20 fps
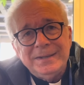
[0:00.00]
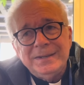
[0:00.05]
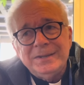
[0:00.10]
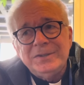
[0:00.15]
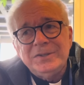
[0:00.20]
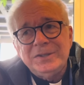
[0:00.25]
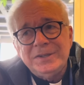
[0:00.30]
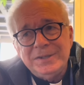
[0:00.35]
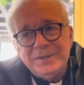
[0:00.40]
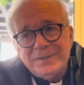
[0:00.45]

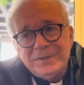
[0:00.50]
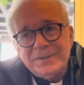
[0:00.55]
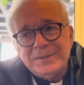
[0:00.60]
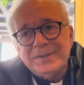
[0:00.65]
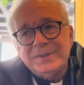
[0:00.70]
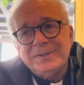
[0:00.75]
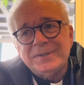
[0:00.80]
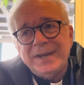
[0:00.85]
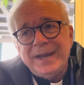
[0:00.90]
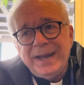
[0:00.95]
Jesus
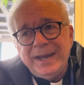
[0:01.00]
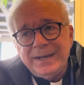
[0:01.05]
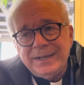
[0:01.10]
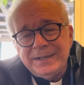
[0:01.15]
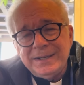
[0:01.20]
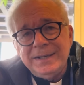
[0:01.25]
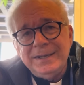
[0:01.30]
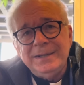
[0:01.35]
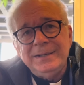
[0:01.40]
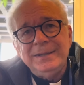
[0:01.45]
is
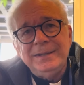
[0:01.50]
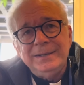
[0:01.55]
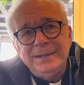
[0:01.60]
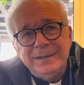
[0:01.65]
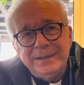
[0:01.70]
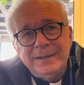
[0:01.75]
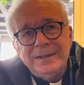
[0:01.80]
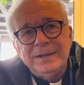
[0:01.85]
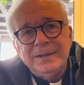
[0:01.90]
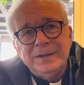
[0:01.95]
acting
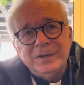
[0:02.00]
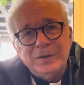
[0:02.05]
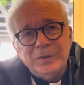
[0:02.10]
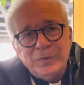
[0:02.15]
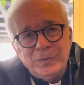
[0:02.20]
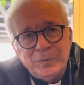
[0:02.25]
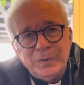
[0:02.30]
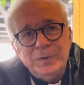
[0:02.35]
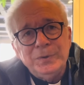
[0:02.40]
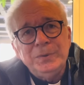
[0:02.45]

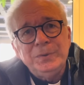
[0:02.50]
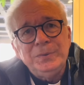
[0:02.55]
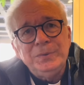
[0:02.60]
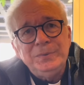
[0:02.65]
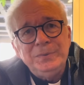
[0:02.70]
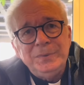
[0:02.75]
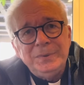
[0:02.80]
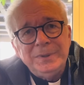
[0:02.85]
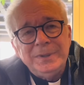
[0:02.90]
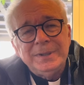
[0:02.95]

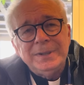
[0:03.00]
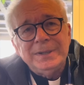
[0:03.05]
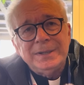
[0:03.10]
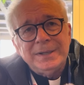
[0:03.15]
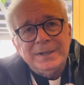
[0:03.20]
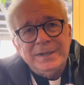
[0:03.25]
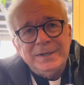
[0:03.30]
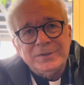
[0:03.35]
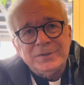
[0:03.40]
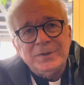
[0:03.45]
through
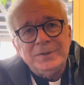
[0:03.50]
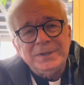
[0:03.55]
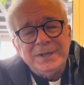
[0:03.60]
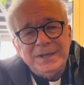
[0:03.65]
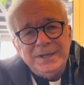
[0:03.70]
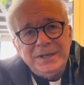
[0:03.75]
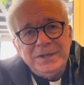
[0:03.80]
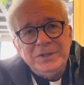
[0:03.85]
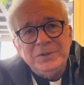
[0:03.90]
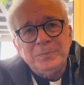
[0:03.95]
his
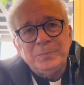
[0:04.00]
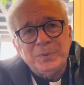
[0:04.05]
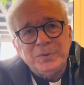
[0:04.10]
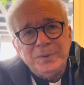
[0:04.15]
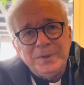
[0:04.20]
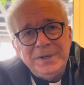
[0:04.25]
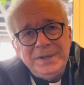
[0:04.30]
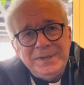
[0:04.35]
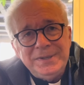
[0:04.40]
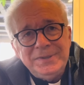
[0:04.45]
ordained
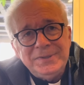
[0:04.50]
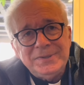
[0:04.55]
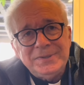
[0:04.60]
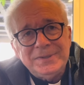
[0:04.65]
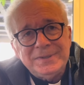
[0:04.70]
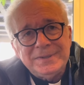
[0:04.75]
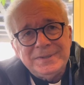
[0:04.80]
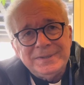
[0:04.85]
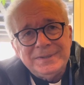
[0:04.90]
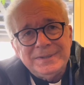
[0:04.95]

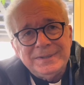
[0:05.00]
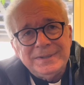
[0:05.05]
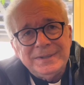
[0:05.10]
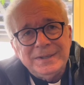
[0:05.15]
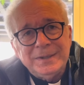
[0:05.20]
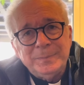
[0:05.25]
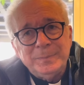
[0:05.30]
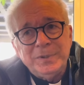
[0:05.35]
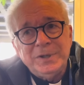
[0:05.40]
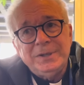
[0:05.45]
priest,
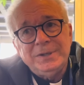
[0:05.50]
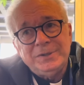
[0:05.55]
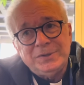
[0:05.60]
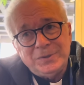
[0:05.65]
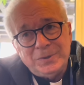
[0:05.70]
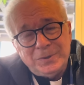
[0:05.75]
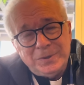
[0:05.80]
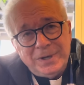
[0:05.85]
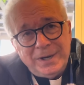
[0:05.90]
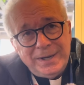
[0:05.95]
mm-hmm. but it's
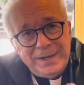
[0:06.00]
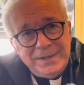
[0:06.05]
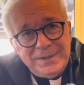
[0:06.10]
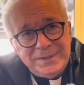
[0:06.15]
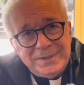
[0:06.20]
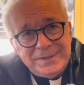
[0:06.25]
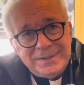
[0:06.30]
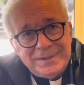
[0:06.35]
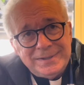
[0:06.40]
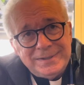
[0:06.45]

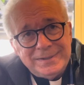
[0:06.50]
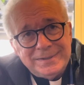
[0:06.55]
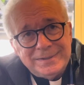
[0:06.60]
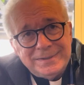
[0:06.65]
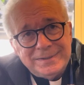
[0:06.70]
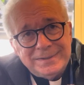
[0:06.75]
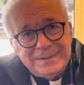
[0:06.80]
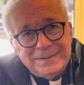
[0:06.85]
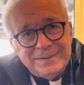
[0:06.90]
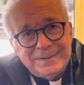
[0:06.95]
Christ.
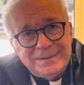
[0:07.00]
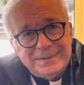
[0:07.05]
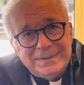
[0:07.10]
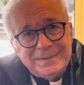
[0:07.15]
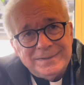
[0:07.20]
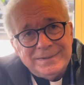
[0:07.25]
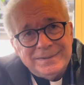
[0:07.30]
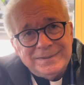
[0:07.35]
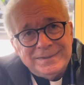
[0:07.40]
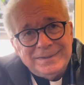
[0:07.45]

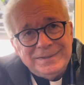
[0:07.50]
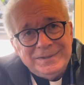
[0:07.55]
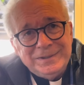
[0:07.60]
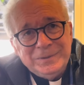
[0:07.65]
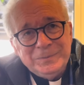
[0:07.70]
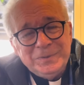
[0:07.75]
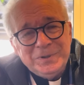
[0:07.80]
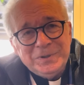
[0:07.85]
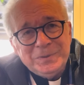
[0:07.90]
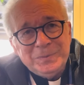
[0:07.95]
You
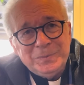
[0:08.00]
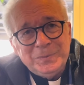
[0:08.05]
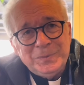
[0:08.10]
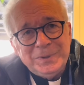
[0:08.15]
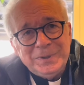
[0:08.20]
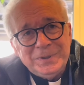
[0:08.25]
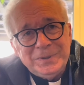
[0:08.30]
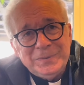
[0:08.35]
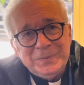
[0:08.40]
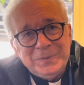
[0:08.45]
know,
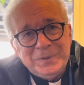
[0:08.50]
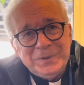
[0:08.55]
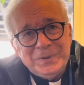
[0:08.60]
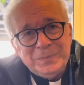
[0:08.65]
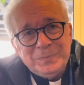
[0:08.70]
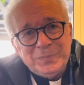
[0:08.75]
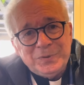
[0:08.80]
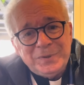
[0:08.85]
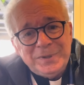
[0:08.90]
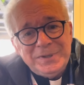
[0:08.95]
when the
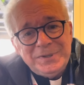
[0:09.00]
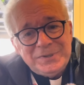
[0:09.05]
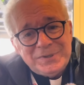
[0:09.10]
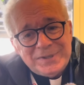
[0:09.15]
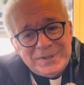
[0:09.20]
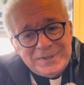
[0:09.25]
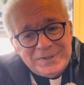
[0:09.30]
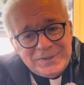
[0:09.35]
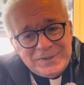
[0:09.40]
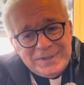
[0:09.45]
priest
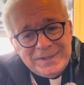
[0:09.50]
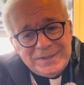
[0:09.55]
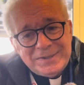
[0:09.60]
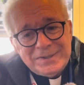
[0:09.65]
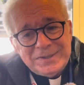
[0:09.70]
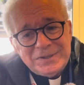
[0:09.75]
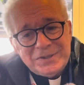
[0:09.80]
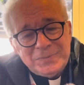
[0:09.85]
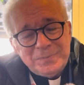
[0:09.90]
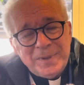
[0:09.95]
says,
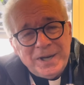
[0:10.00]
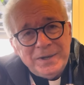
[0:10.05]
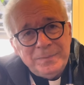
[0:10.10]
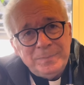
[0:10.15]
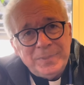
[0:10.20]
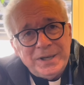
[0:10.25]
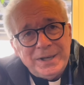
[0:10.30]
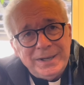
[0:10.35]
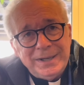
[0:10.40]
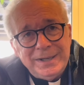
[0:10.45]
"This is my
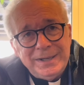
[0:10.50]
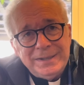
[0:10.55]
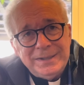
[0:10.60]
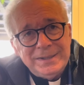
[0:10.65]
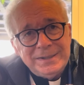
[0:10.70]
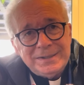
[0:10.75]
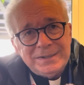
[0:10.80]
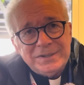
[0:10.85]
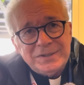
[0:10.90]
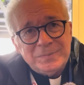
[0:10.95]
body,
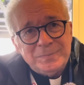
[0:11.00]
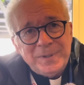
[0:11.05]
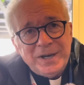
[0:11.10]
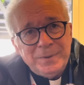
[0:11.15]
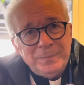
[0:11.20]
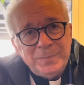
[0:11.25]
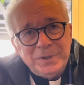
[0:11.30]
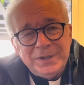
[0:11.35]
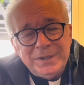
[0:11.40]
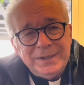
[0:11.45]
this is my
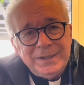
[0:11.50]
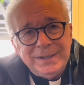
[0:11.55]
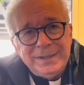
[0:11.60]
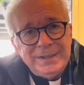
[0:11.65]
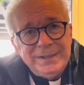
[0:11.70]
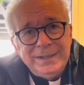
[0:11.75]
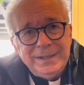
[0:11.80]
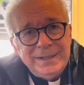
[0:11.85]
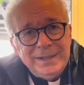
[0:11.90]
blood,"